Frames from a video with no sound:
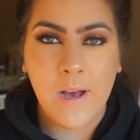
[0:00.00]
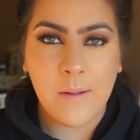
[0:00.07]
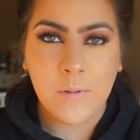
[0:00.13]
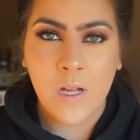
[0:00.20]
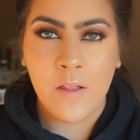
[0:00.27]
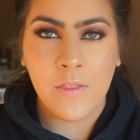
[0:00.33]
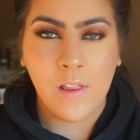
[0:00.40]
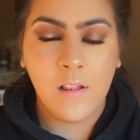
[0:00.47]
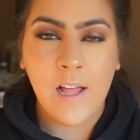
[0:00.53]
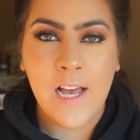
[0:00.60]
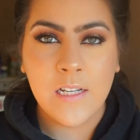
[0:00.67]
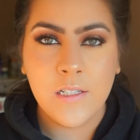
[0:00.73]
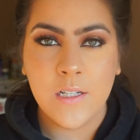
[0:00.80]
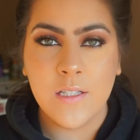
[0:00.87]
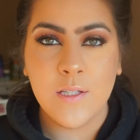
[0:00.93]
popped on the
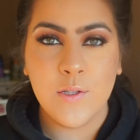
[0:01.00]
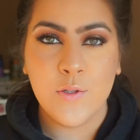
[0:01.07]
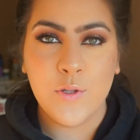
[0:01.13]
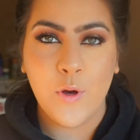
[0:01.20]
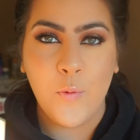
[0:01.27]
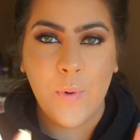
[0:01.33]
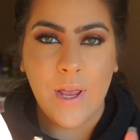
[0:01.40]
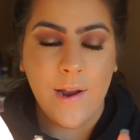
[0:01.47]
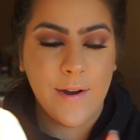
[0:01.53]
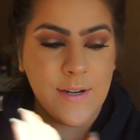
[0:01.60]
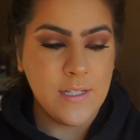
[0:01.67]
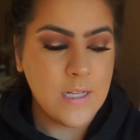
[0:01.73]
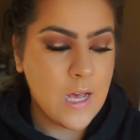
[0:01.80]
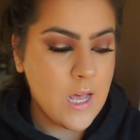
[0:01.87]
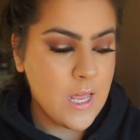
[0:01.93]
lashes, so we are
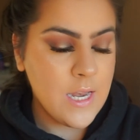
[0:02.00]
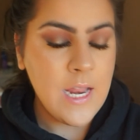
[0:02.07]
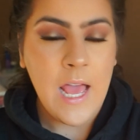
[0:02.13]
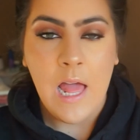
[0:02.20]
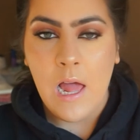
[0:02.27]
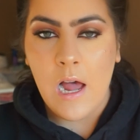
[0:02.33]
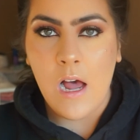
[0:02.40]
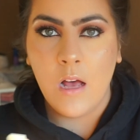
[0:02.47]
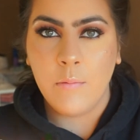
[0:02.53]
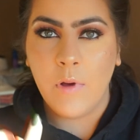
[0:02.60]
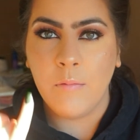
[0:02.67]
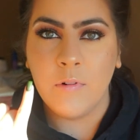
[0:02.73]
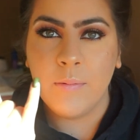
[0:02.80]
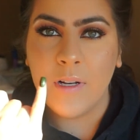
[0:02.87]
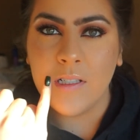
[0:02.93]
done.
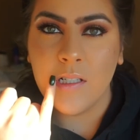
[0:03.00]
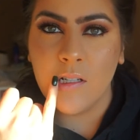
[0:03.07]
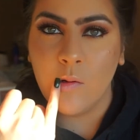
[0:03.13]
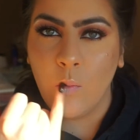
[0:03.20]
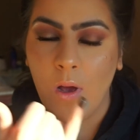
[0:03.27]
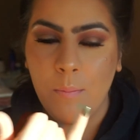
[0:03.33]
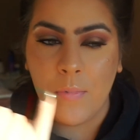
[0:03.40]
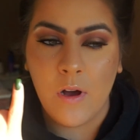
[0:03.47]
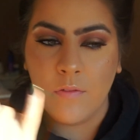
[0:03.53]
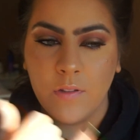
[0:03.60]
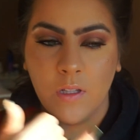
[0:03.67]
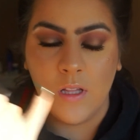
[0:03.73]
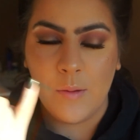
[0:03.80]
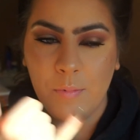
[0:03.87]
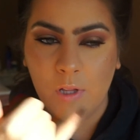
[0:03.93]
I'm about to wipe off
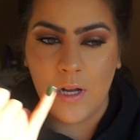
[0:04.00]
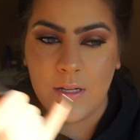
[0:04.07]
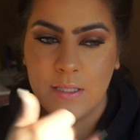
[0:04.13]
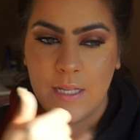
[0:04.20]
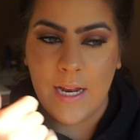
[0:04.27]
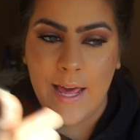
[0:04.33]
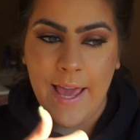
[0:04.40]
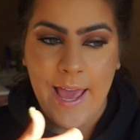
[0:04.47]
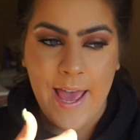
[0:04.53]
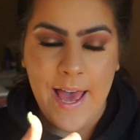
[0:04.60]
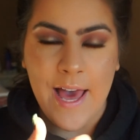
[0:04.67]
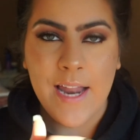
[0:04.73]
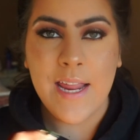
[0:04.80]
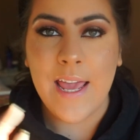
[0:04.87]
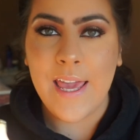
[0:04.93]
the lip gloss that I
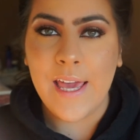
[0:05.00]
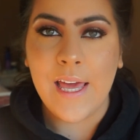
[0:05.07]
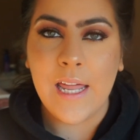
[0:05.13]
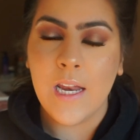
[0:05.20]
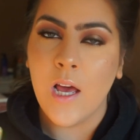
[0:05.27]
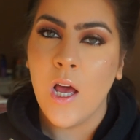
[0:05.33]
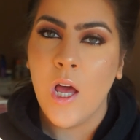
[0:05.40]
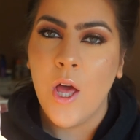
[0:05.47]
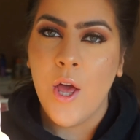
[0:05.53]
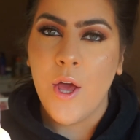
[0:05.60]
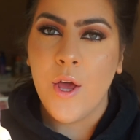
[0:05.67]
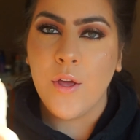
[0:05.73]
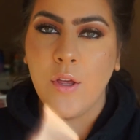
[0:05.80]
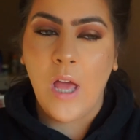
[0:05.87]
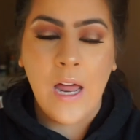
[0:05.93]
had, and
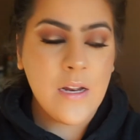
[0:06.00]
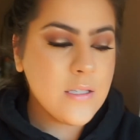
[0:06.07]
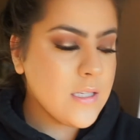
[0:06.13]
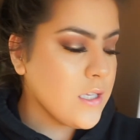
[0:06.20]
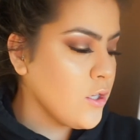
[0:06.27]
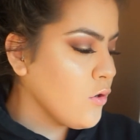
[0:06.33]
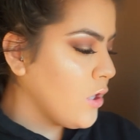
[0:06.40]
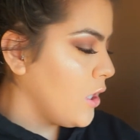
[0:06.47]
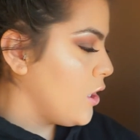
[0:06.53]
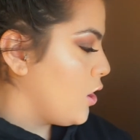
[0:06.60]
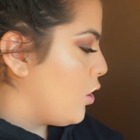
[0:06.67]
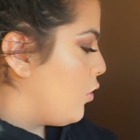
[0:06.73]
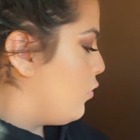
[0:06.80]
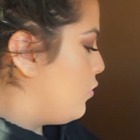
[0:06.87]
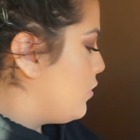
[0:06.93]
honestly, you could
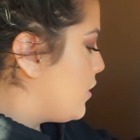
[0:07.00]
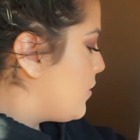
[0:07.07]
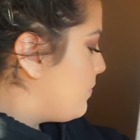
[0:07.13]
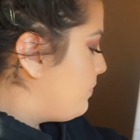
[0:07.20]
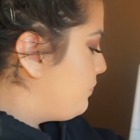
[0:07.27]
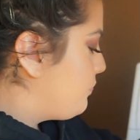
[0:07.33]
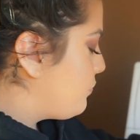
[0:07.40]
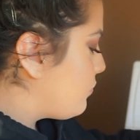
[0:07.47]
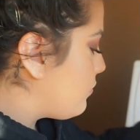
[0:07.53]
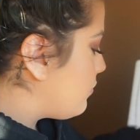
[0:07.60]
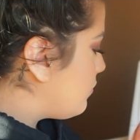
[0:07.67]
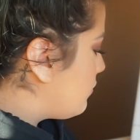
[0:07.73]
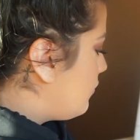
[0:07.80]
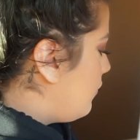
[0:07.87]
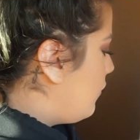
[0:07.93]
use,
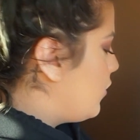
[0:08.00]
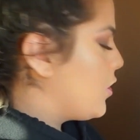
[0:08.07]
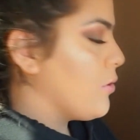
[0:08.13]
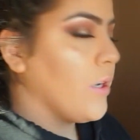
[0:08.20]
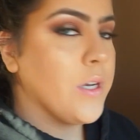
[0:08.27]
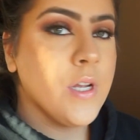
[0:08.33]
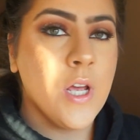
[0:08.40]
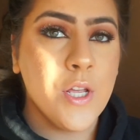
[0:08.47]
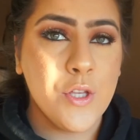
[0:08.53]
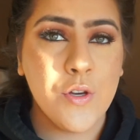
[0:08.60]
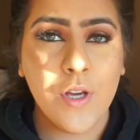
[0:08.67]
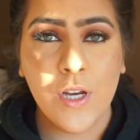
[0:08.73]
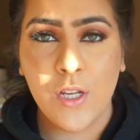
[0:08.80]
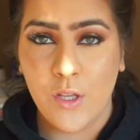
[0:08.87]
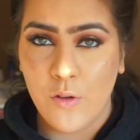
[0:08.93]
which one? You
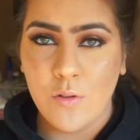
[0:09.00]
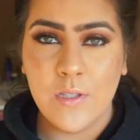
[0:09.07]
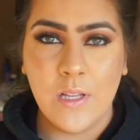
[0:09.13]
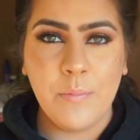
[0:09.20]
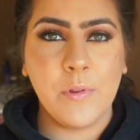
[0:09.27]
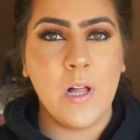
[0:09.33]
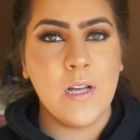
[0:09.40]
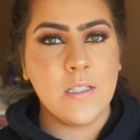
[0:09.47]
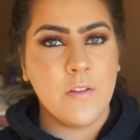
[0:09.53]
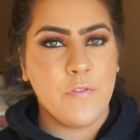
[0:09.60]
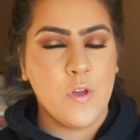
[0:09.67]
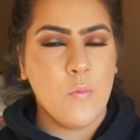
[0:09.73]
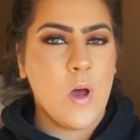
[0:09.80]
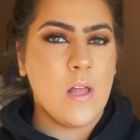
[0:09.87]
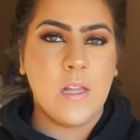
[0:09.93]
could use lip gloss if
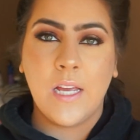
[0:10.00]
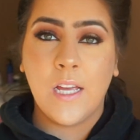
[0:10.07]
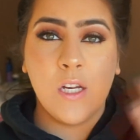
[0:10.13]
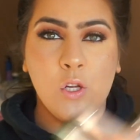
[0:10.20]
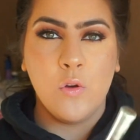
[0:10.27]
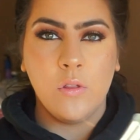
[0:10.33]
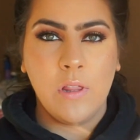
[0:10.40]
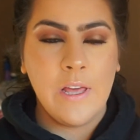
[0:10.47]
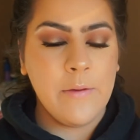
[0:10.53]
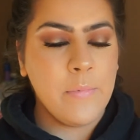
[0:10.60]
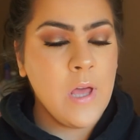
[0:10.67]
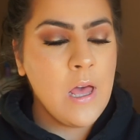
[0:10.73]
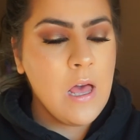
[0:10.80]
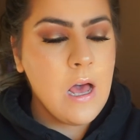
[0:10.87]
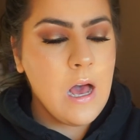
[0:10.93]
you want like a nude lip,
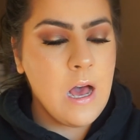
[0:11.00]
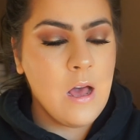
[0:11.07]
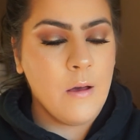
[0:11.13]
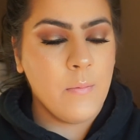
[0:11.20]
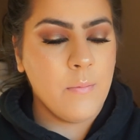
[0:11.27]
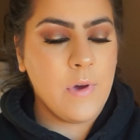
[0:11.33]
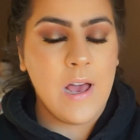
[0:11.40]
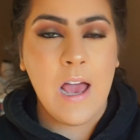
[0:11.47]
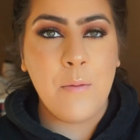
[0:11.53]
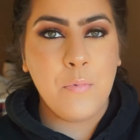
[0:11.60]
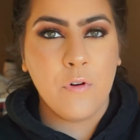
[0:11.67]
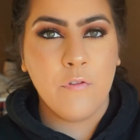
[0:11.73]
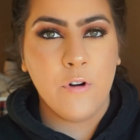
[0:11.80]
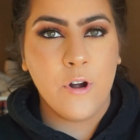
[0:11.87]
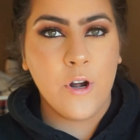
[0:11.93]
but I
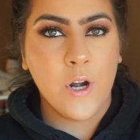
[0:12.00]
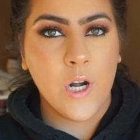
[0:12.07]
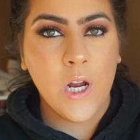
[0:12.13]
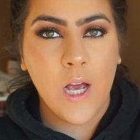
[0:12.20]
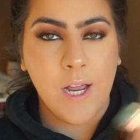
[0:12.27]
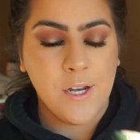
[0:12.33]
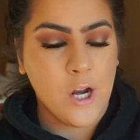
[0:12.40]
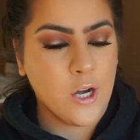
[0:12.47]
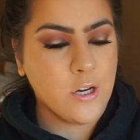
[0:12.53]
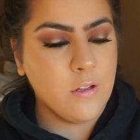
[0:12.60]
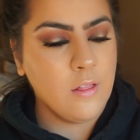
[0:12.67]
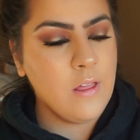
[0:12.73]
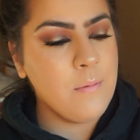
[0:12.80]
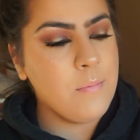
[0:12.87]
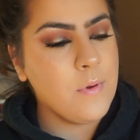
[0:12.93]
prefer a darker
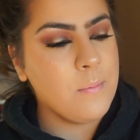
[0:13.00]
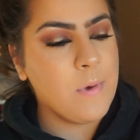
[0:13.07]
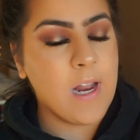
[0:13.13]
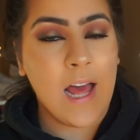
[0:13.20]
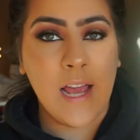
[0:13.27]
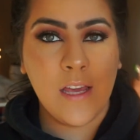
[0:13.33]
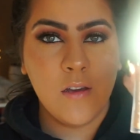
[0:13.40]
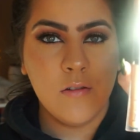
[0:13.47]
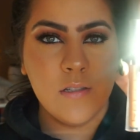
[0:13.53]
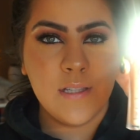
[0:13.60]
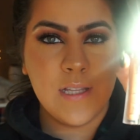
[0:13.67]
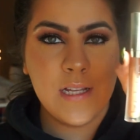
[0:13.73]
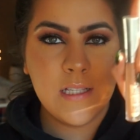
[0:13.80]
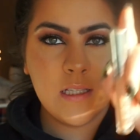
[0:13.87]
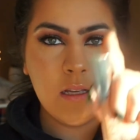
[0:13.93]
lip. But I use
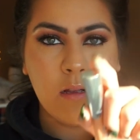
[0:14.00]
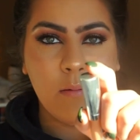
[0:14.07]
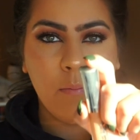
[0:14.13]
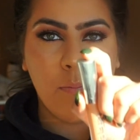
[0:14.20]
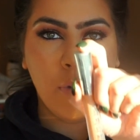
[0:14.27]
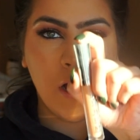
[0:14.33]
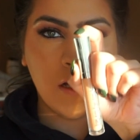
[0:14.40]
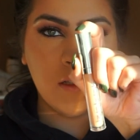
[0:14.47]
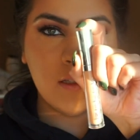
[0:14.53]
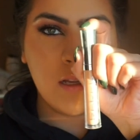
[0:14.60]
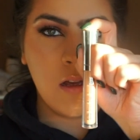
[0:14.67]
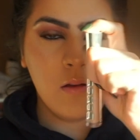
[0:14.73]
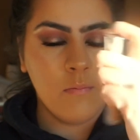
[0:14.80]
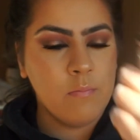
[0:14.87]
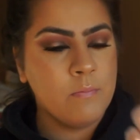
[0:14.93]
this
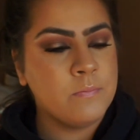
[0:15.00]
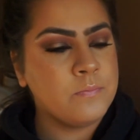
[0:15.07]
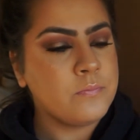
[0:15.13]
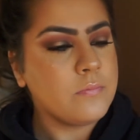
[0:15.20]
Buxom